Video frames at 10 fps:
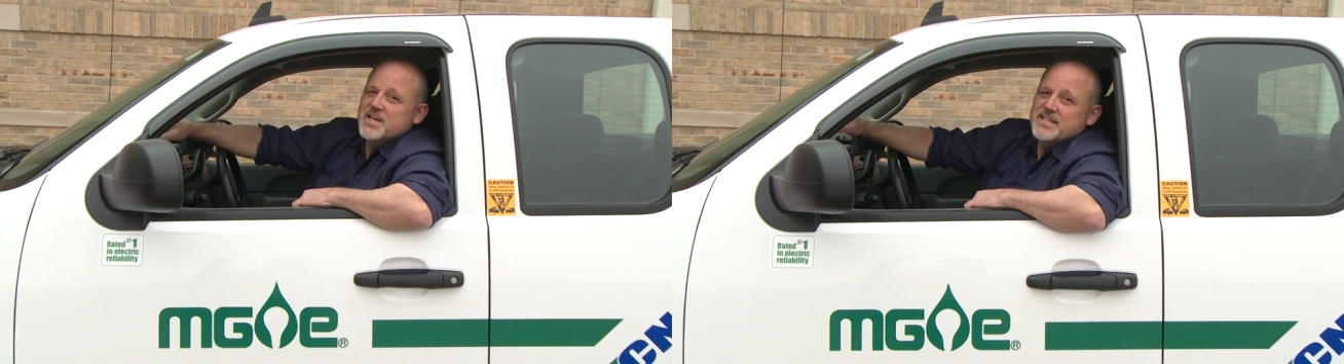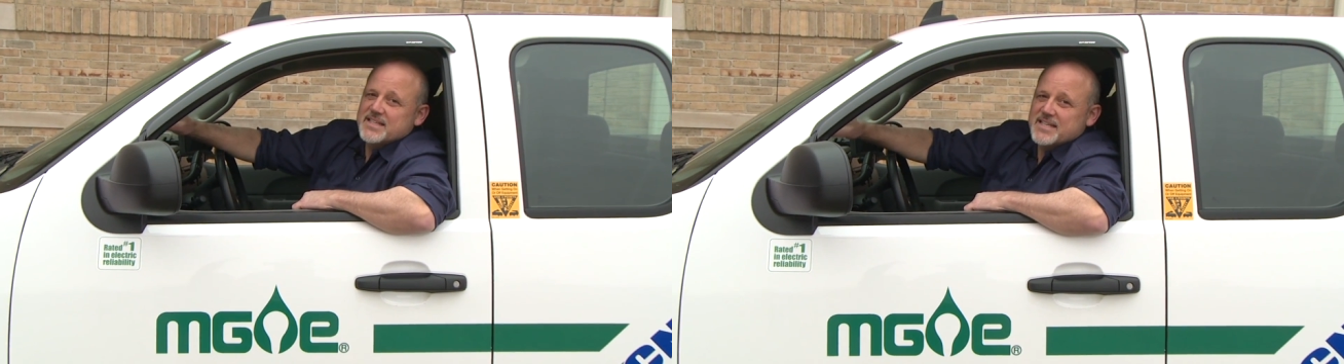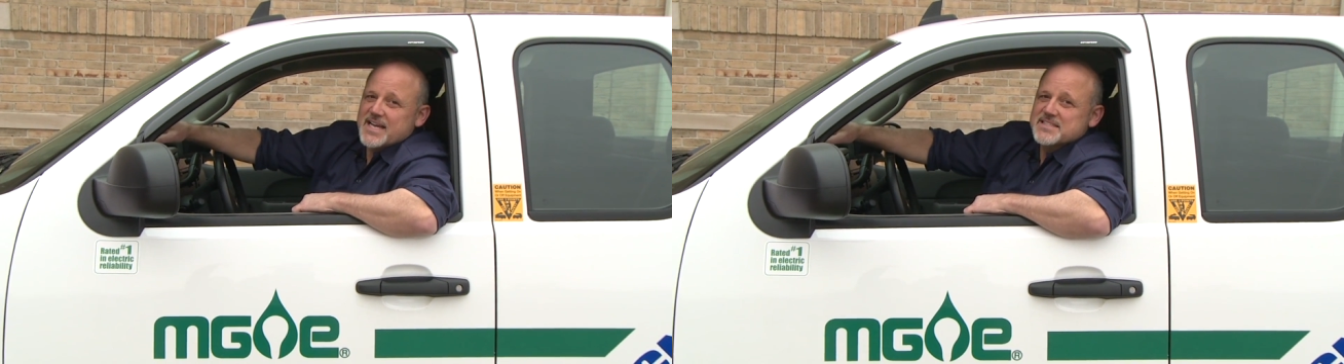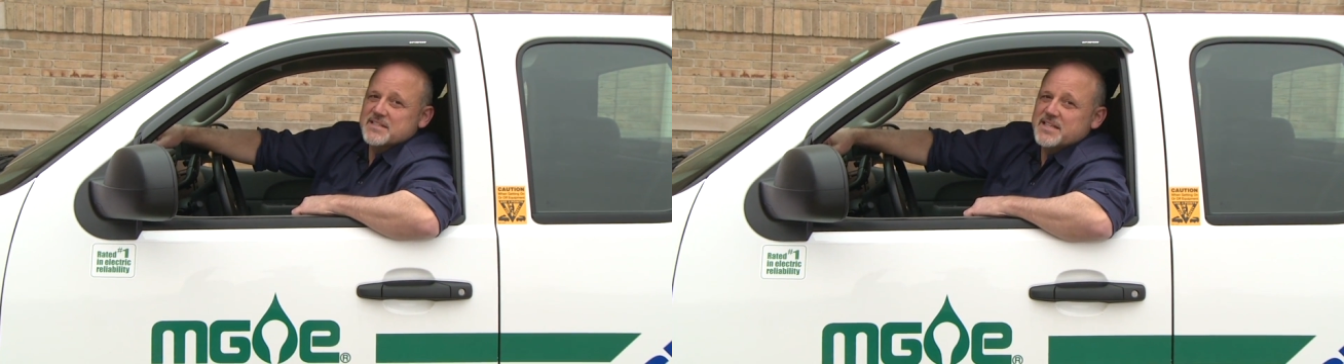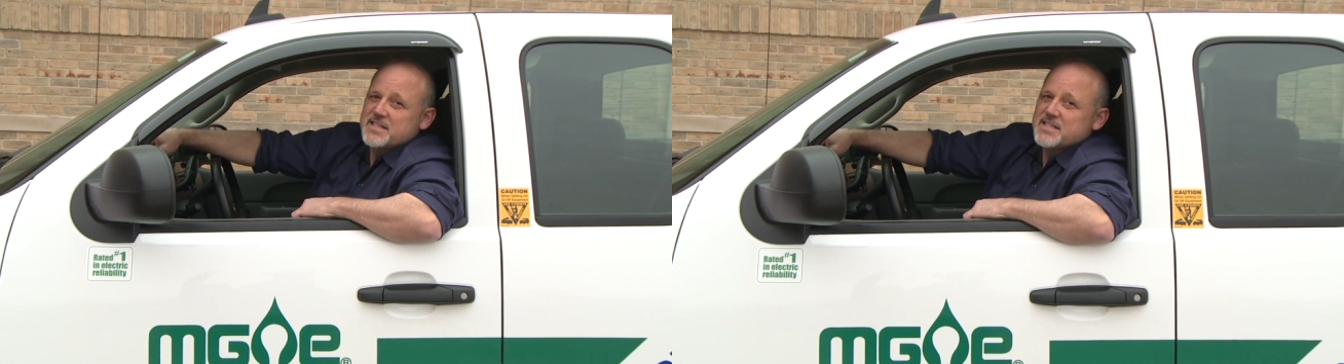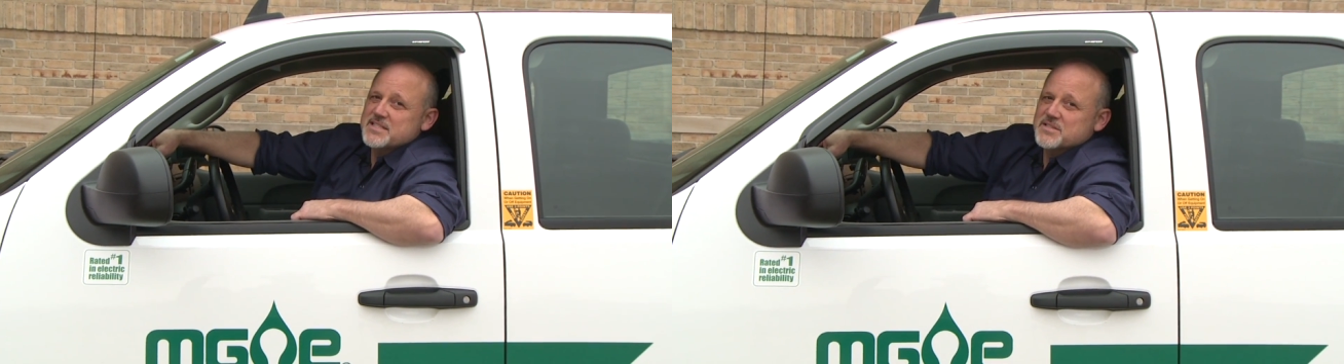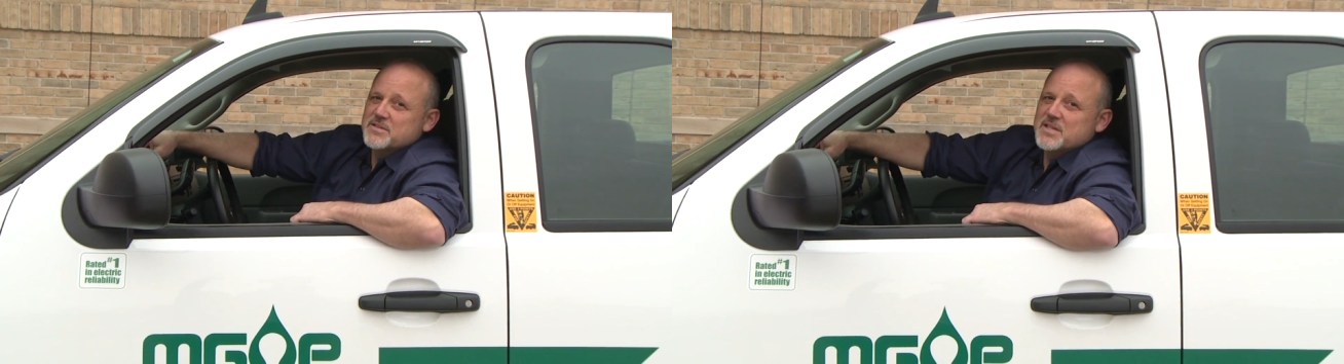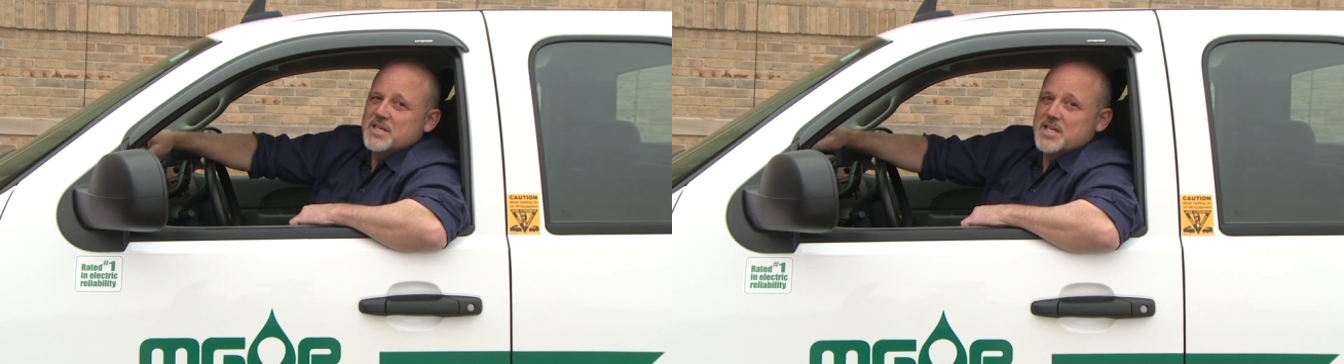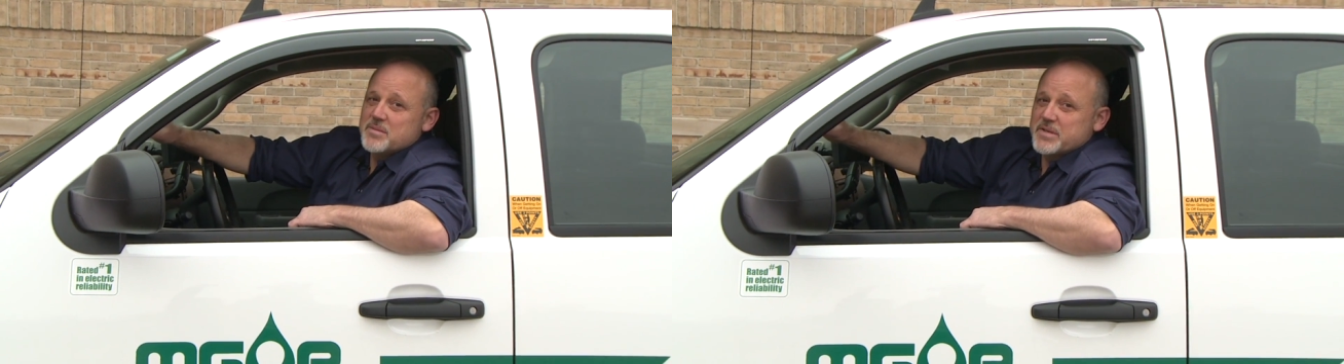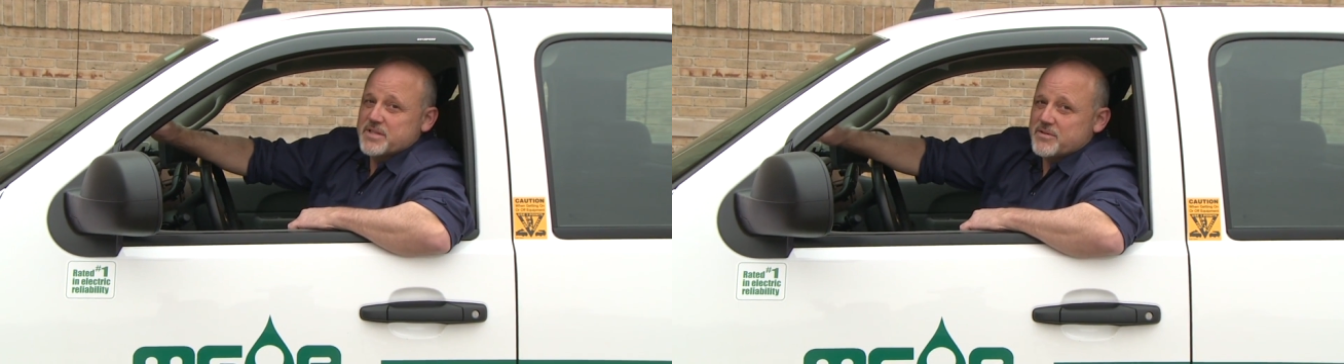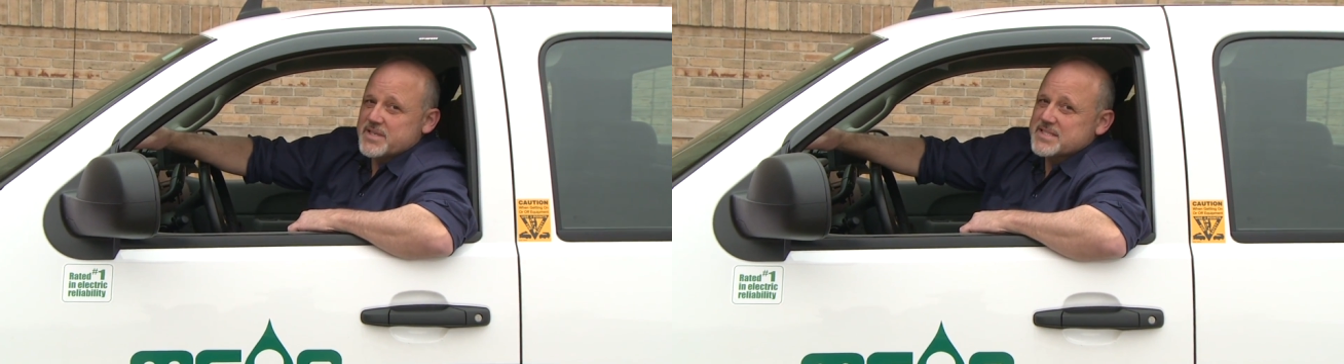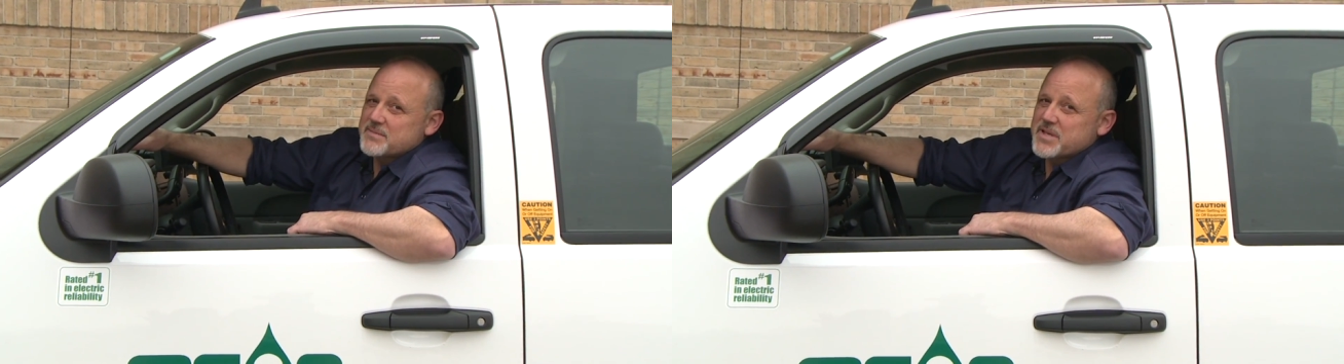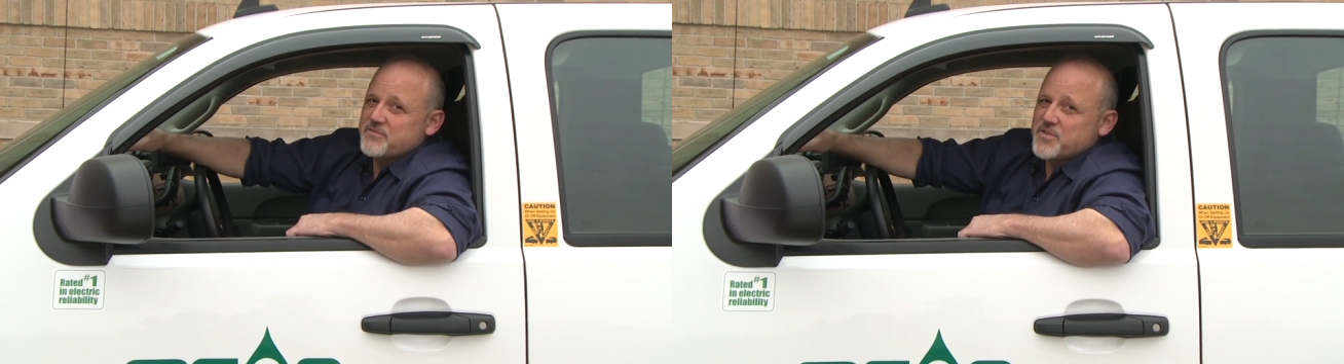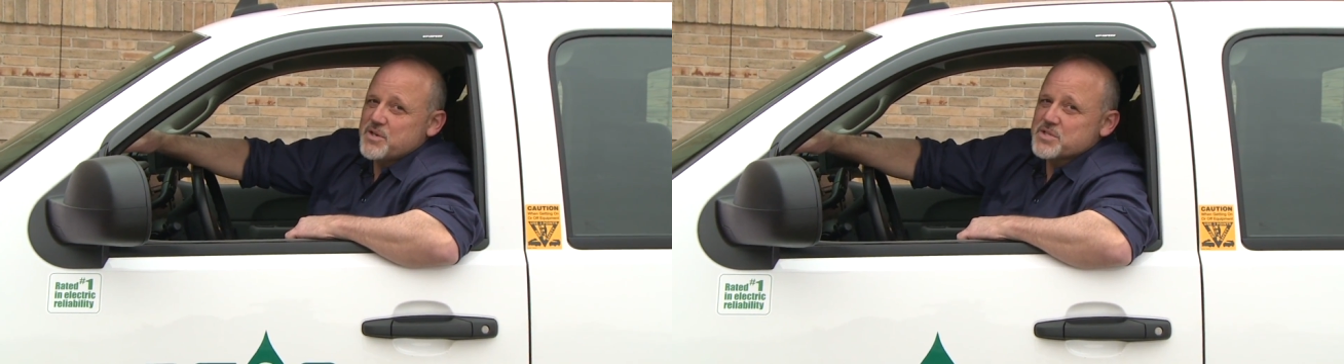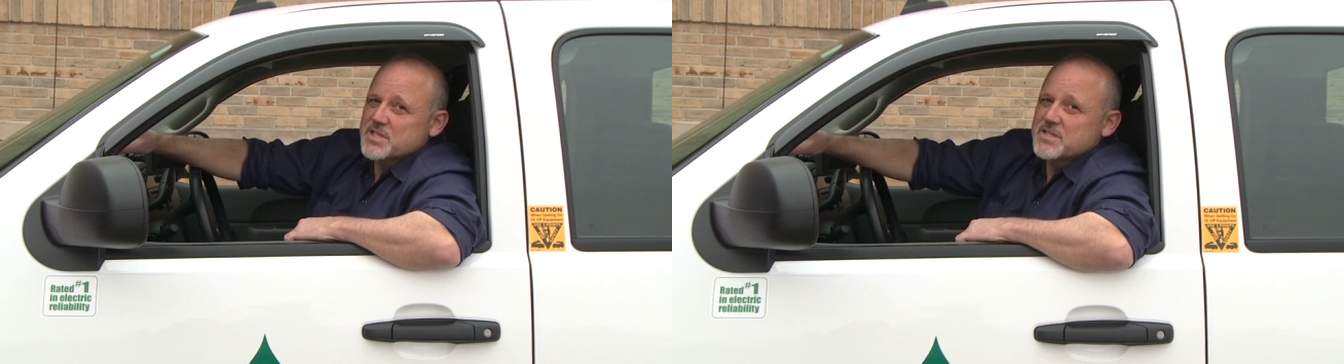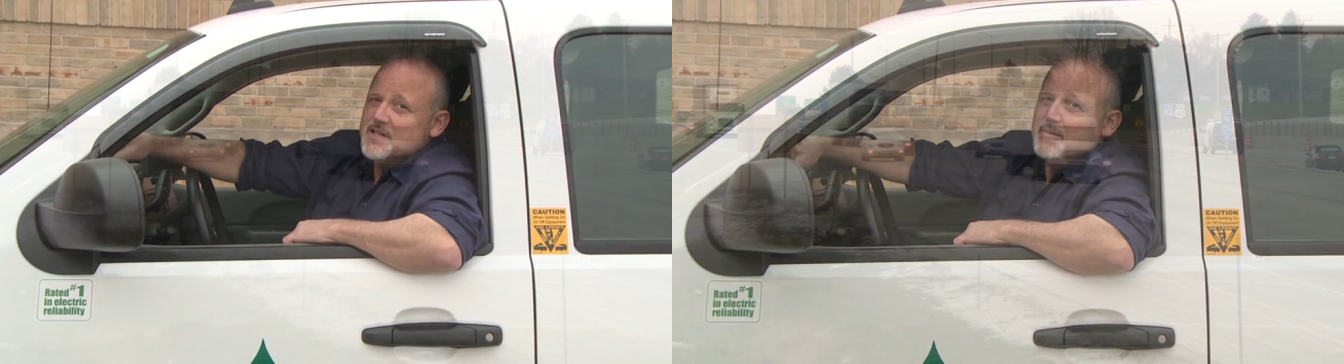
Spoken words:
to gasoline and diesel. But there is some confusion